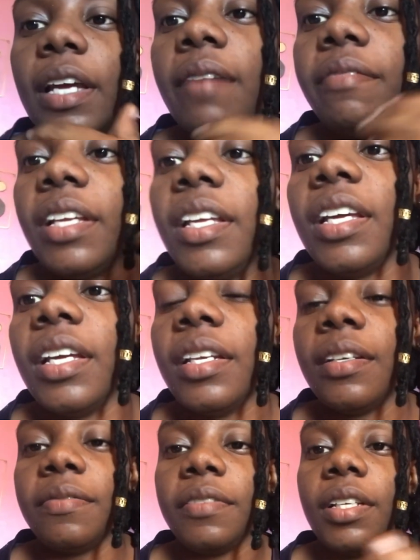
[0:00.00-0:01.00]
having ate
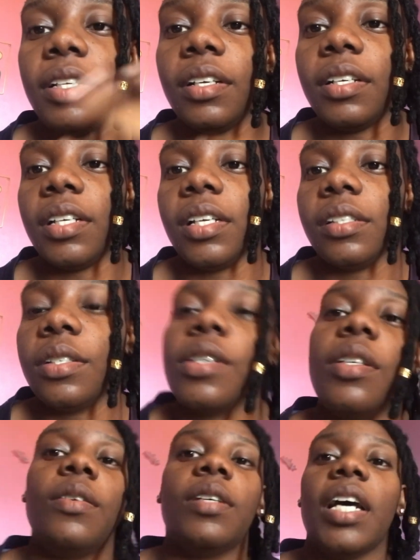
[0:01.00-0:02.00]
nothing or nothing, so
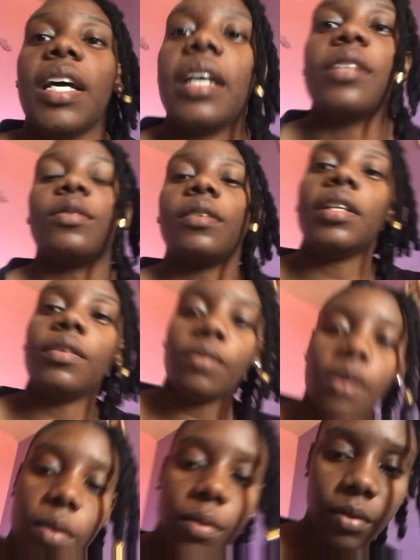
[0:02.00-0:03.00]
you know that is really
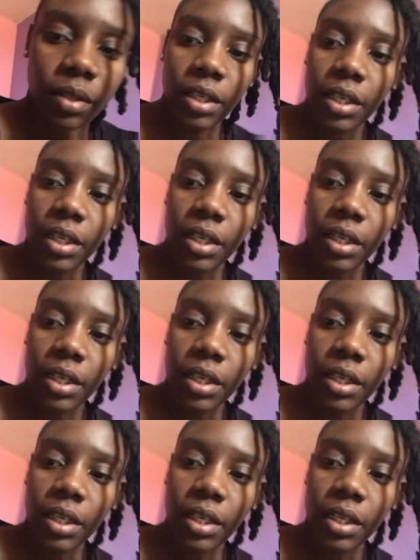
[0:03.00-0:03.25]
wrong.